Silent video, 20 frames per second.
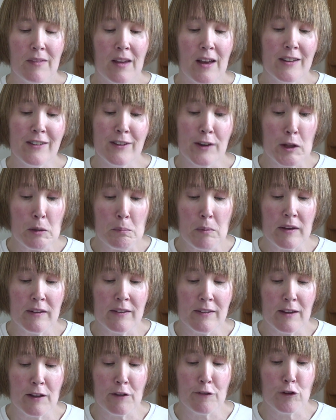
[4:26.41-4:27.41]
I tell
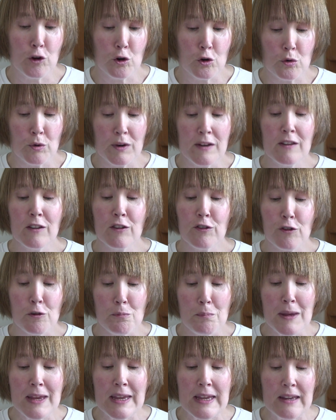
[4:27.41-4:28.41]
myself your grin's
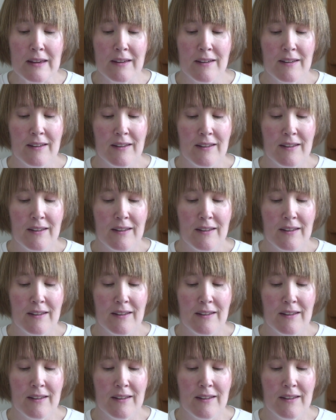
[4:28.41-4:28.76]
for me,